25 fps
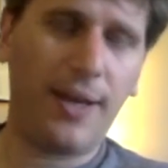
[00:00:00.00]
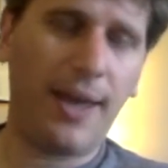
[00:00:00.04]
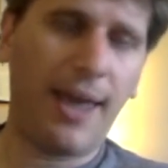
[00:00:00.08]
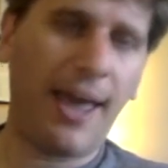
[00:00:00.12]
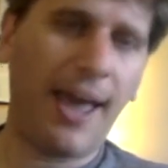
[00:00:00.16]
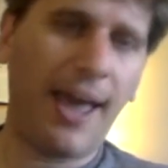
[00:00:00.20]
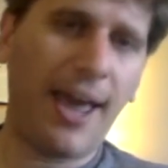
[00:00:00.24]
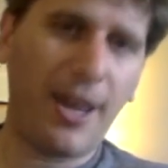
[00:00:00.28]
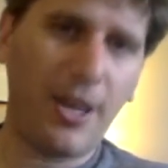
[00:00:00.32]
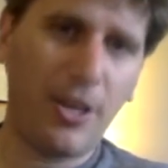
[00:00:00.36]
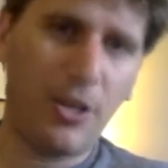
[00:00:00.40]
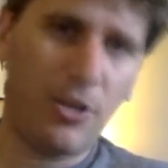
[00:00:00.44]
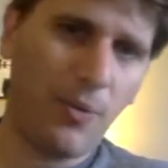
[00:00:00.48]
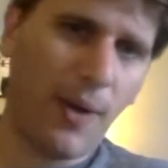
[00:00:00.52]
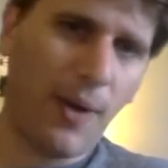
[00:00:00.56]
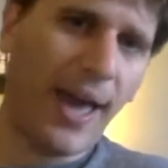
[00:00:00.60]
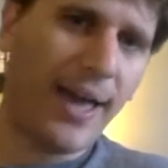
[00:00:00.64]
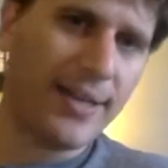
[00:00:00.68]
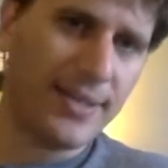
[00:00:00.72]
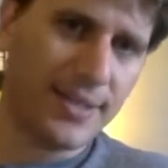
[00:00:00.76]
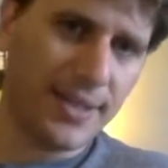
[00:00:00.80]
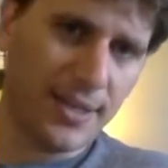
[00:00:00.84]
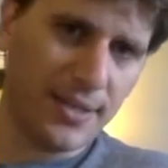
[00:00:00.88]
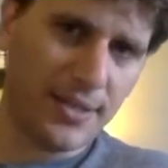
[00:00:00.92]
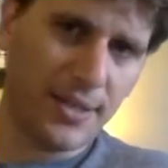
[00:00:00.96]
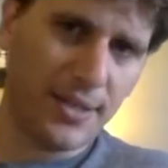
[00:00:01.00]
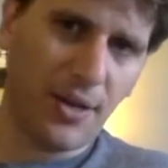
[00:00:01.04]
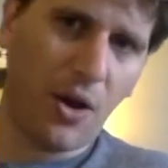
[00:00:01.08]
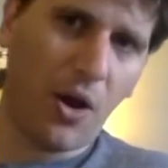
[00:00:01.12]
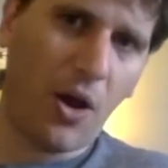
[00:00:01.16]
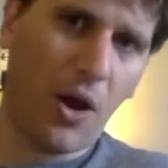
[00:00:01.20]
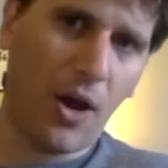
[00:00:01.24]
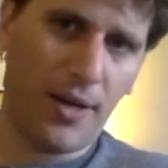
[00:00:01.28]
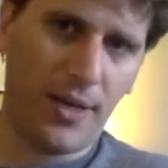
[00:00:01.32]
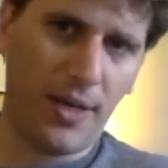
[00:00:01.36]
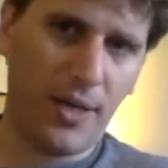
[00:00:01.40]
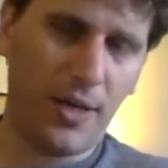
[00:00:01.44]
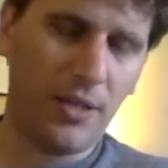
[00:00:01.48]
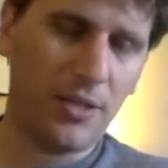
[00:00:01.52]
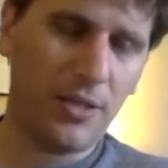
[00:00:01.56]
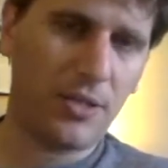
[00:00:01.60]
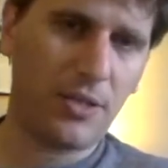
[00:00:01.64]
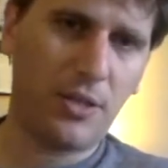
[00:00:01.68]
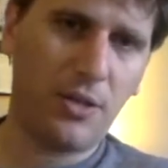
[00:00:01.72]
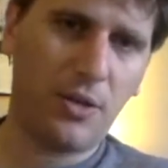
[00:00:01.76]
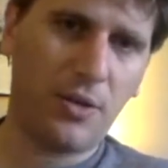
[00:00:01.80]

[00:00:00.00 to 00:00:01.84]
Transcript: How do you access an audience?